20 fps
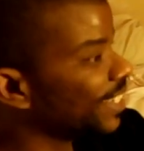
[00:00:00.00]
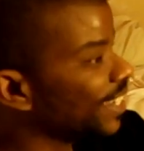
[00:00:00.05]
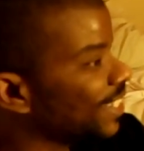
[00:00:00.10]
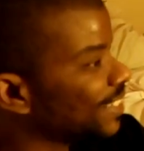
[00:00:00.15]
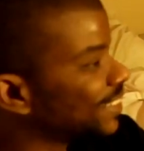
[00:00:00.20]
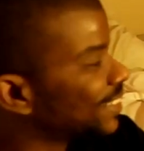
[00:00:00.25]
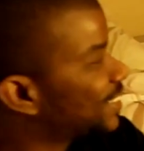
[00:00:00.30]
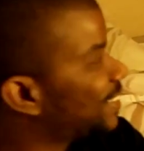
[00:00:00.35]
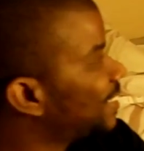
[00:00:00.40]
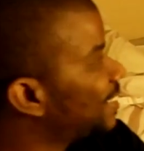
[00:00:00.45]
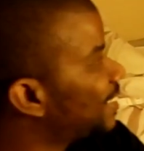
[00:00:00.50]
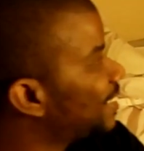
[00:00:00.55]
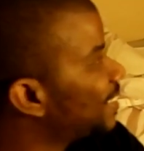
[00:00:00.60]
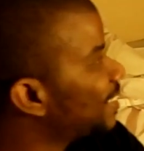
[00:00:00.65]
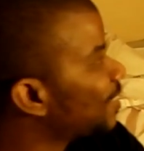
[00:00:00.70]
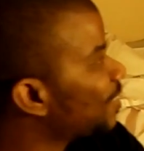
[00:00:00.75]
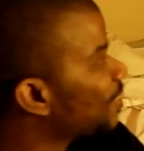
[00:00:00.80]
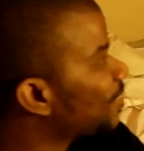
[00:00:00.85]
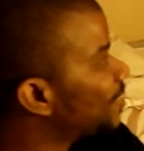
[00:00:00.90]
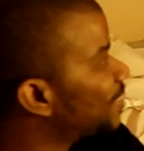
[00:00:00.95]
Yeah, I just sit in
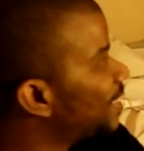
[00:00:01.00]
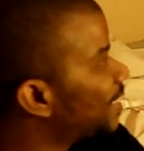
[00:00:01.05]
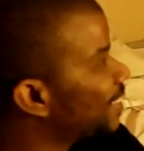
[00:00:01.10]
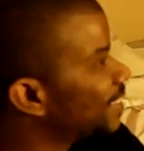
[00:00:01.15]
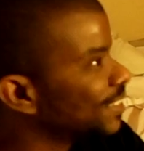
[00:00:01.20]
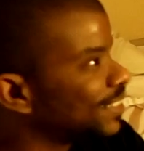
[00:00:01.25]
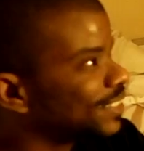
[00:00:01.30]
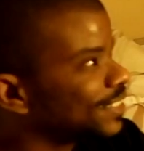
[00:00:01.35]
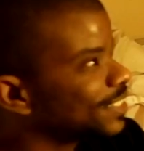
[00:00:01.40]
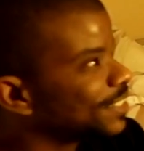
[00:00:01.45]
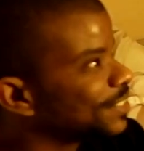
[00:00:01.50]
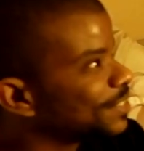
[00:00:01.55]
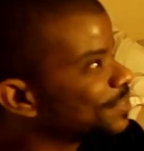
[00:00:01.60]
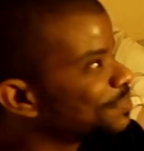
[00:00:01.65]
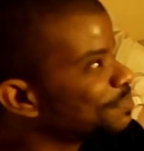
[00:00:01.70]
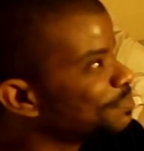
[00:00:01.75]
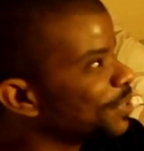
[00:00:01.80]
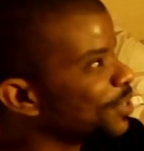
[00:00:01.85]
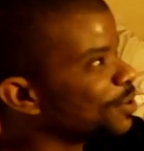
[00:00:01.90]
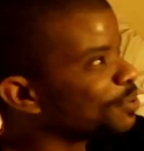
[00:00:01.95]
here all day and just
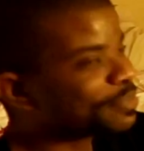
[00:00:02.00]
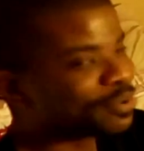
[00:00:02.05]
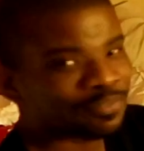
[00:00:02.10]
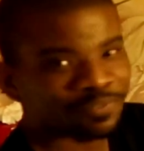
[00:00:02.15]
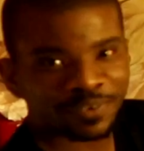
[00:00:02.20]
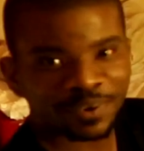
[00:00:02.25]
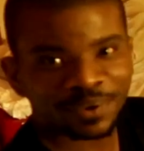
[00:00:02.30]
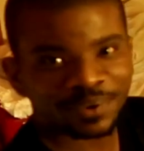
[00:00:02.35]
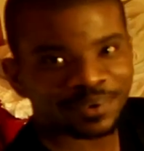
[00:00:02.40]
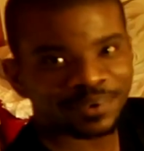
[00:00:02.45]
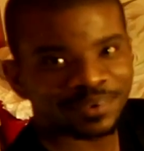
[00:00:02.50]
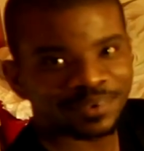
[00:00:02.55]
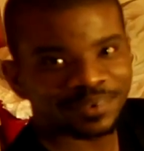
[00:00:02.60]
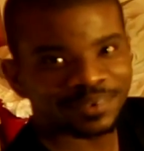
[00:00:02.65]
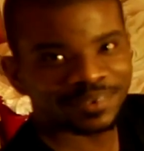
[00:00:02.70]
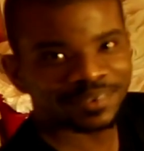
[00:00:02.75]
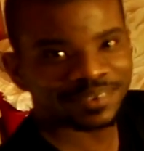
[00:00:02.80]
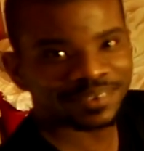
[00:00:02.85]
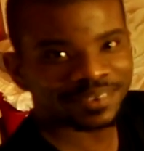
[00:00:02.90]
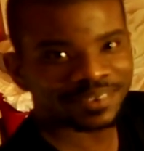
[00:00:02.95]
be on my
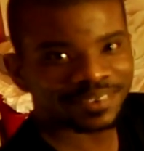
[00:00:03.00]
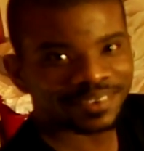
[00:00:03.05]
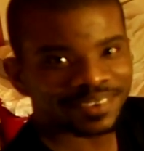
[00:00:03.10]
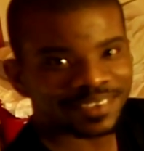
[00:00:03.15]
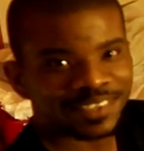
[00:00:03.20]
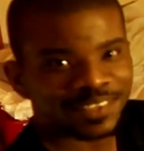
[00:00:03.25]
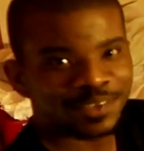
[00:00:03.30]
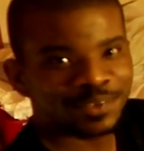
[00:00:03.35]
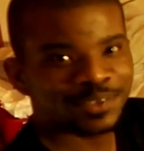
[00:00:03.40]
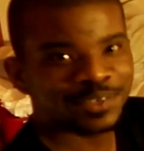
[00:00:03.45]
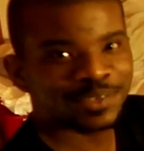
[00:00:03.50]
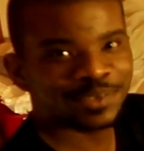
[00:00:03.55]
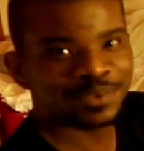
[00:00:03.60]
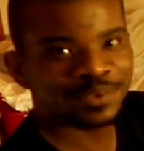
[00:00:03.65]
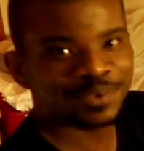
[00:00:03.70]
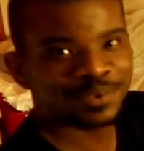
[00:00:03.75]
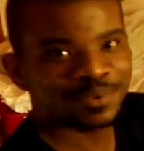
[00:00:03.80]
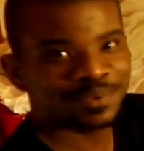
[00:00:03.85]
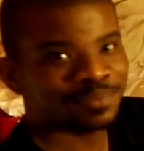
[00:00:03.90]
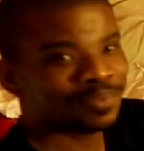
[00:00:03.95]
phone,
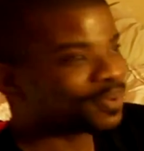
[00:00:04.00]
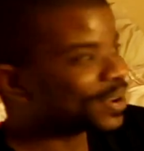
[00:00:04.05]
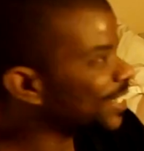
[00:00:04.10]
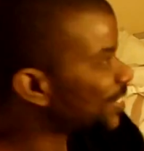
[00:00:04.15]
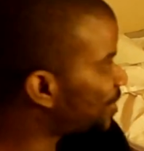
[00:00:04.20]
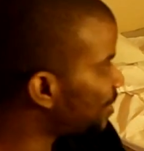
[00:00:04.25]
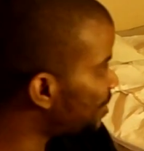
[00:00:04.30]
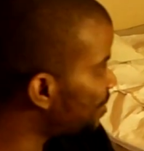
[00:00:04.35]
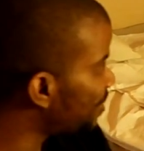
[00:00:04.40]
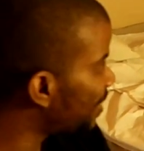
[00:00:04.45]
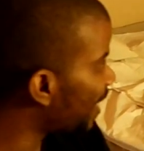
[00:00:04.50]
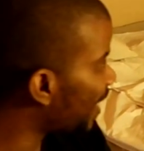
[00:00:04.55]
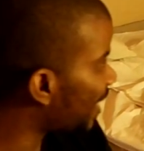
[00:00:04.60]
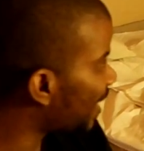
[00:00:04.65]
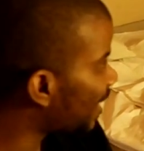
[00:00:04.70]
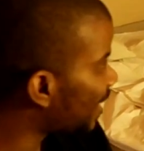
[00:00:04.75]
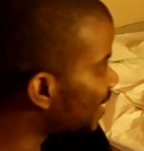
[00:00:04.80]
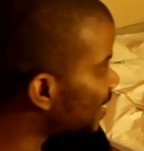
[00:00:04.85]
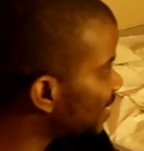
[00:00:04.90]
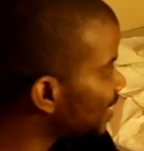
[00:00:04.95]
YouTube, watching you
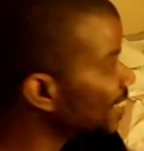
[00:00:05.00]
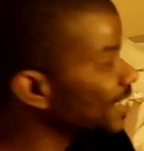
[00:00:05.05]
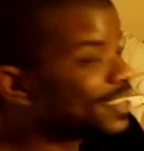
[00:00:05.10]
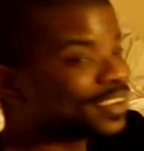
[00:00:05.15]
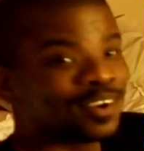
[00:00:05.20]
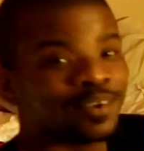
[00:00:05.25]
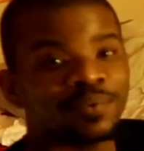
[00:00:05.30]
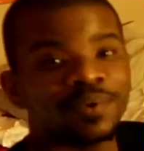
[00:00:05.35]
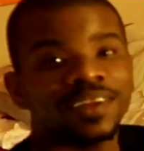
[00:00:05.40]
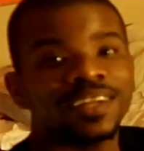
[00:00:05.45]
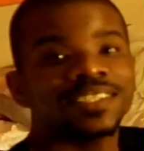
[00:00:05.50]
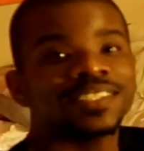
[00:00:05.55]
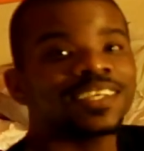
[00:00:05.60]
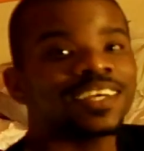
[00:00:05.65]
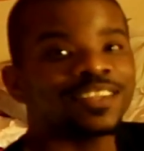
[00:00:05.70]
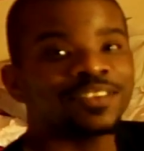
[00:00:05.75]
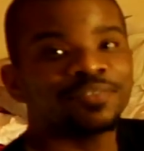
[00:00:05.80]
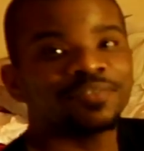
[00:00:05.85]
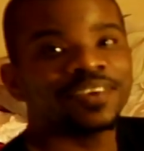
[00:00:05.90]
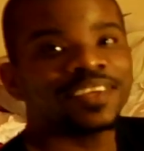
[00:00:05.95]
guys, well as
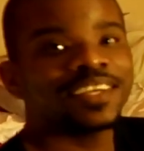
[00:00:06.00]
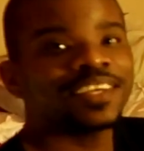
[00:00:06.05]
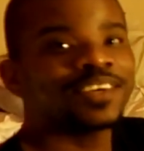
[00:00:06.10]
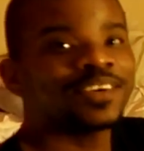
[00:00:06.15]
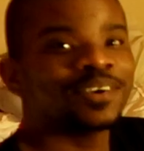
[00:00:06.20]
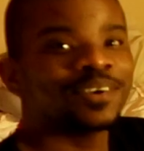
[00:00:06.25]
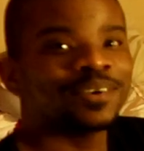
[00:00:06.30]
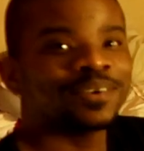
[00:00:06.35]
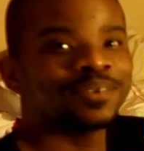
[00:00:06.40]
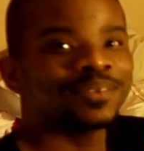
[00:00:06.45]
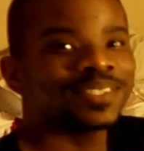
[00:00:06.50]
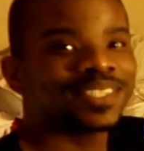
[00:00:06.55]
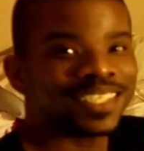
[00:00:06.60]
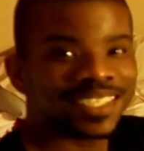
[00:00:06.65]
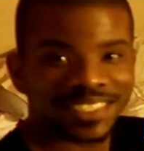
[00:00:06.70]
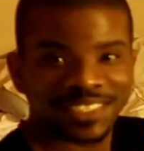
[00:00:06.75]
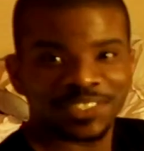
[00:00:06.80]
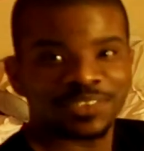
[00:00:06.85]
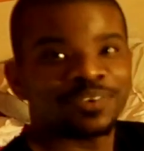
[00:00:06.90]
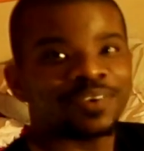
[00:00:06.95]
other videos,
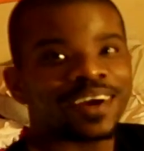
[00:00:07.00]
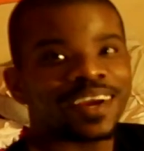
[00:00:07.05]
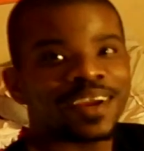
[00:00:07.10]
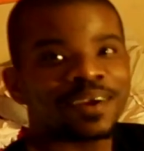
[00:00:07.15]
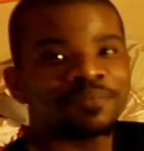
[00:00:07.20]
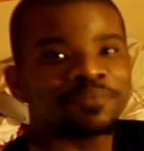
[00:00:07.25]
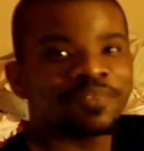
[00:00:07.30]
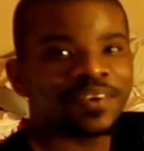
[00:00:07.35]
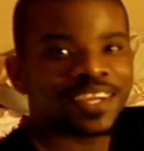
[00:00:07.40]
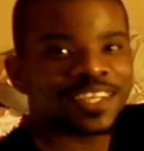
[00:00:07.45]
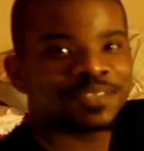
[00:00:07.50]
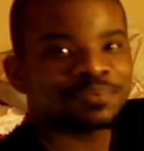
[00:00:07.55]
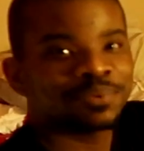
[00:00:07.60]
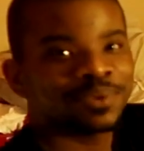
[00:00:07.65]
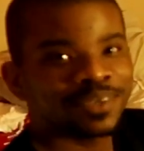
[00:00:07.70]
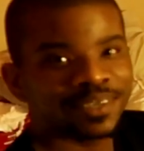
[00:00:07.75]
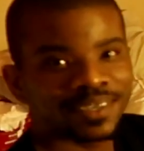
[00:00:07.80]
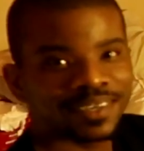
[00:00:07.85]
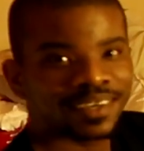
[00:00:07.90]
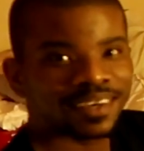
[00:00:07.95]
Instagram,
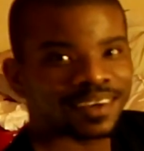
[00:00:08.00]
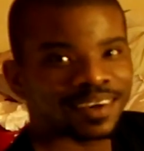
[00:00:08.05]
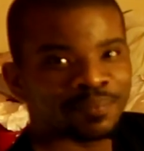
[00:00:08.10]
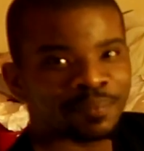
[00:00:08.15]
Facebook.